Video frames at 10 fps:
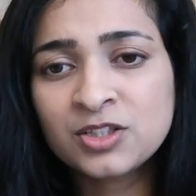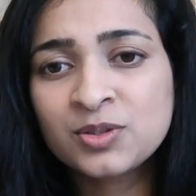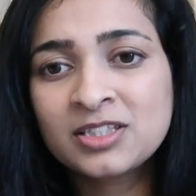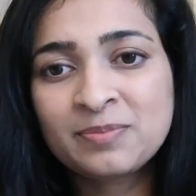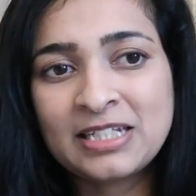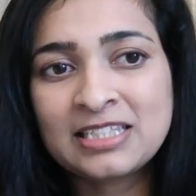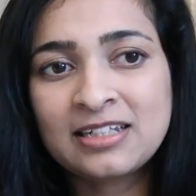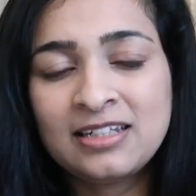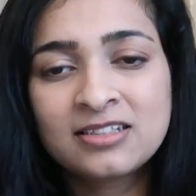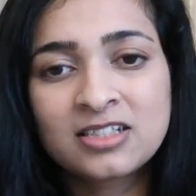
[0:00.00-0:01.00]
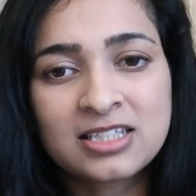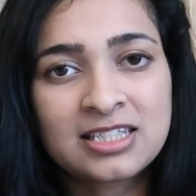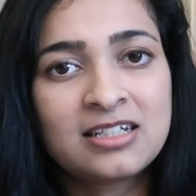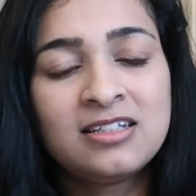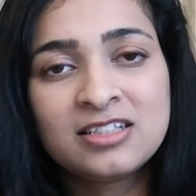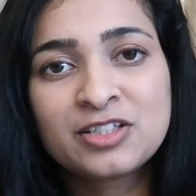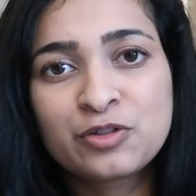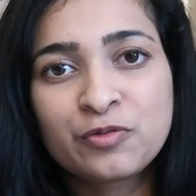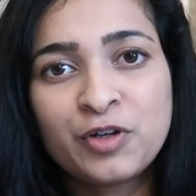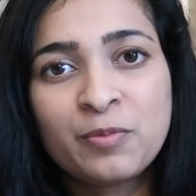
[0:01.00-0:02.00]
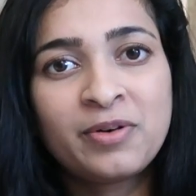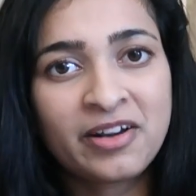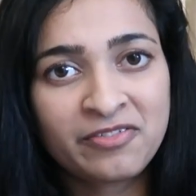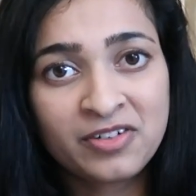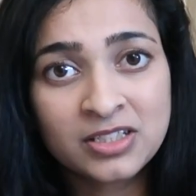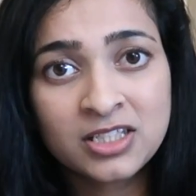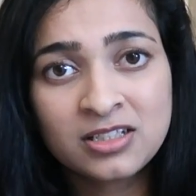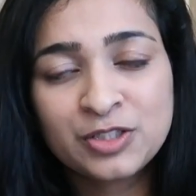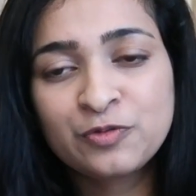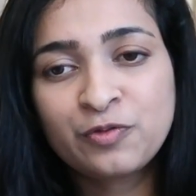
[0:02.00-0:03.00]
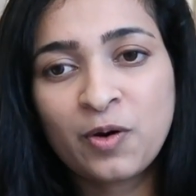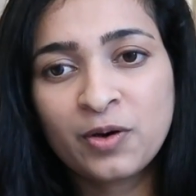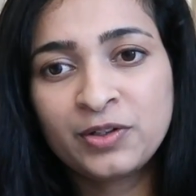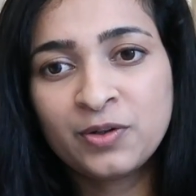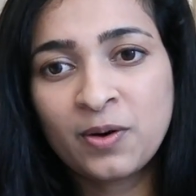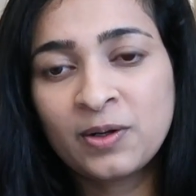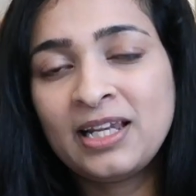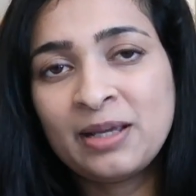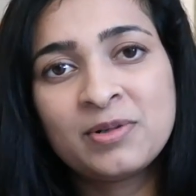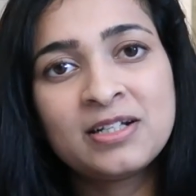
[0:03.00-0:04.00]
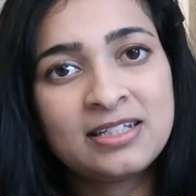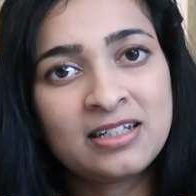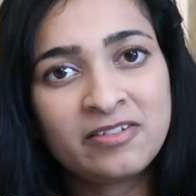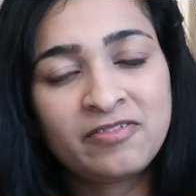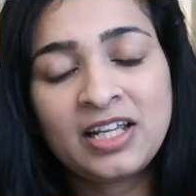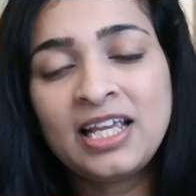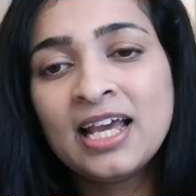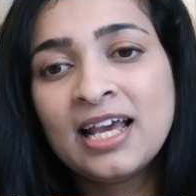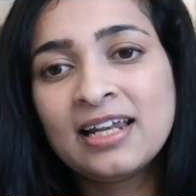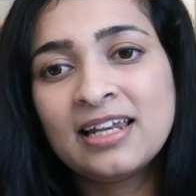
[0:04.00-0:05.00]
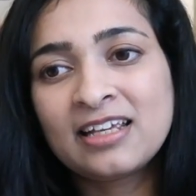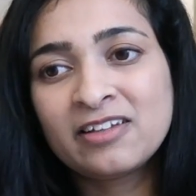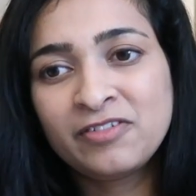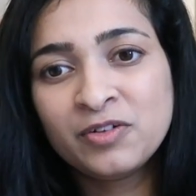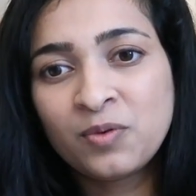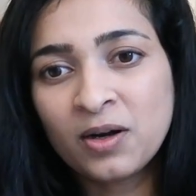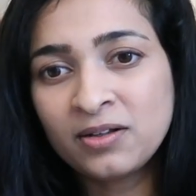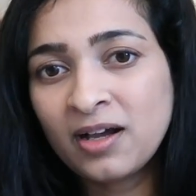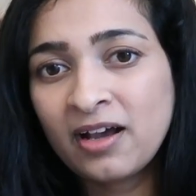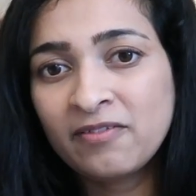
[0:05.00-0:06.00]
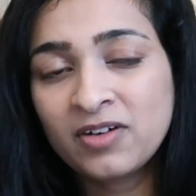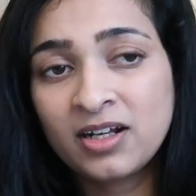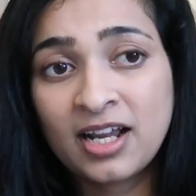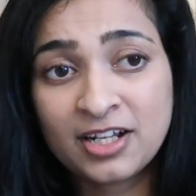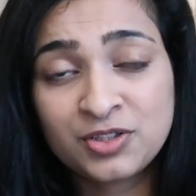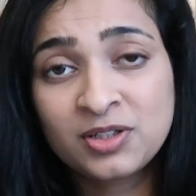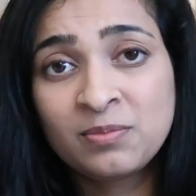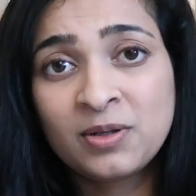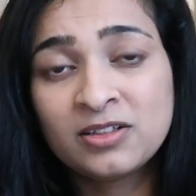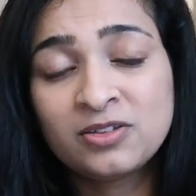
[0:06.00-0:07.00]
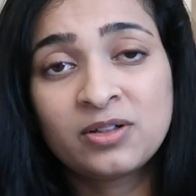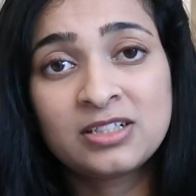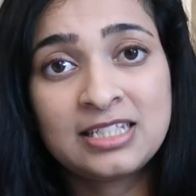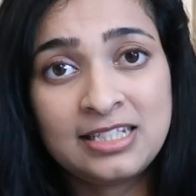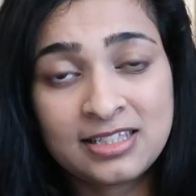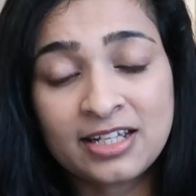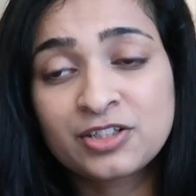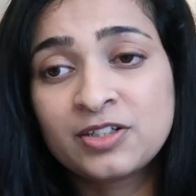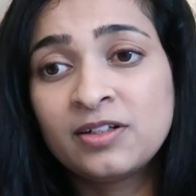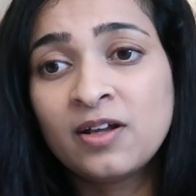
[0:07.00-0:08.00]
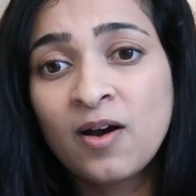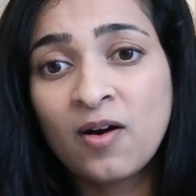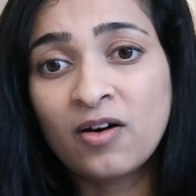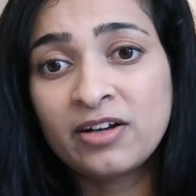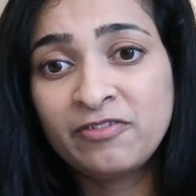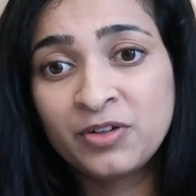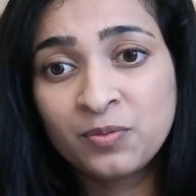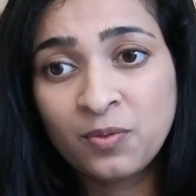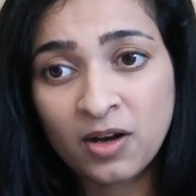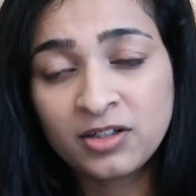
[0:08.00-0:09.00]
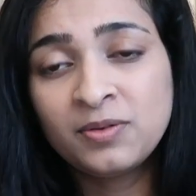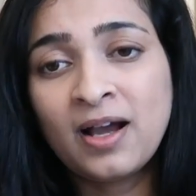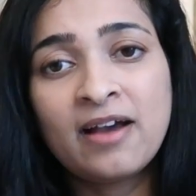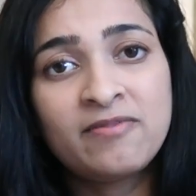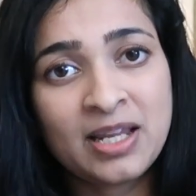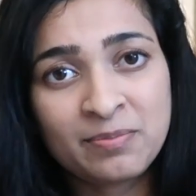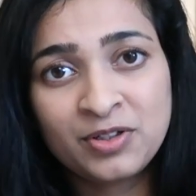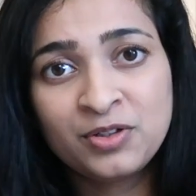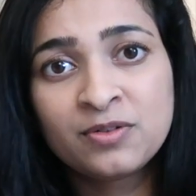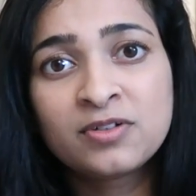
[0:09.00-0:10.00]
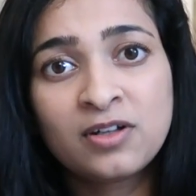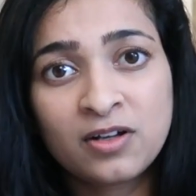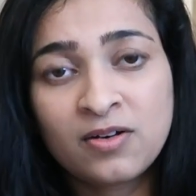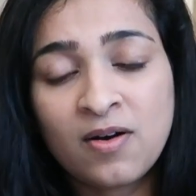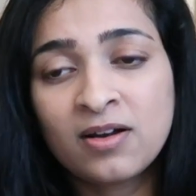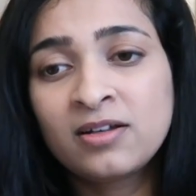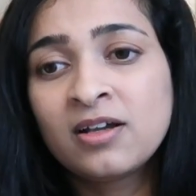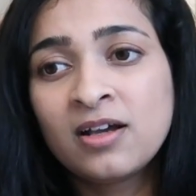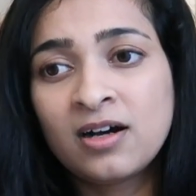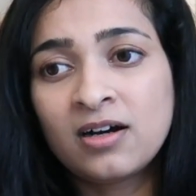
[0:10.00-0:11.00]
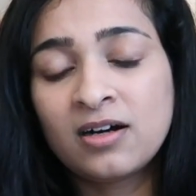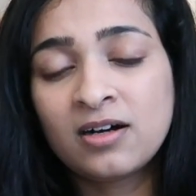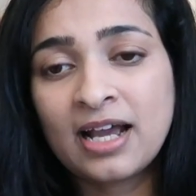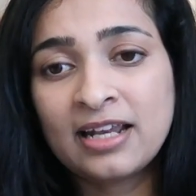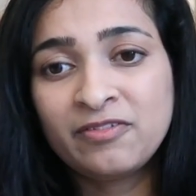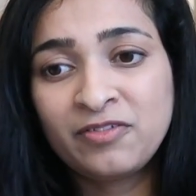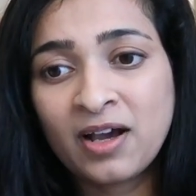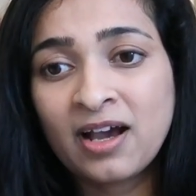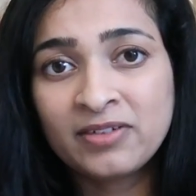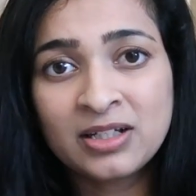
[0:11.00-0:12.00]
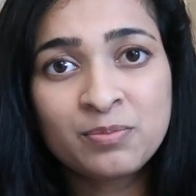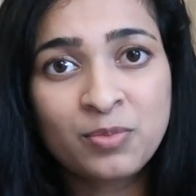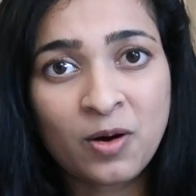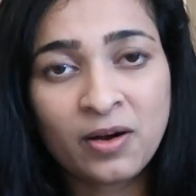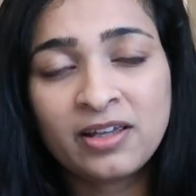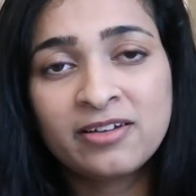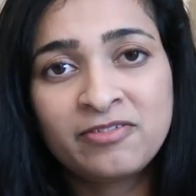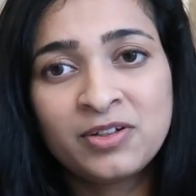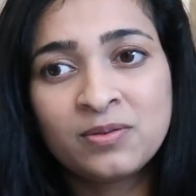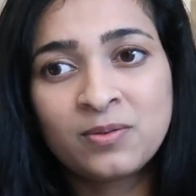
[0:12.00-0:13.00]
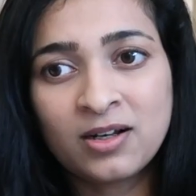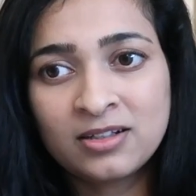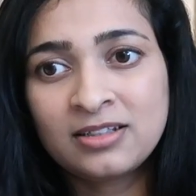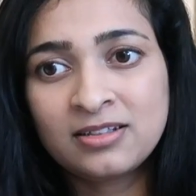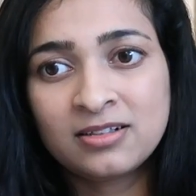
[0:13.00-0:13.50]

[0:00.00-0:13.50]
So it's basically just a list of your preferences for your labor and delivery, like if you want to have a natural birth or a C-section, or if you want to have an epidural or not, and if you're having a boy, if you want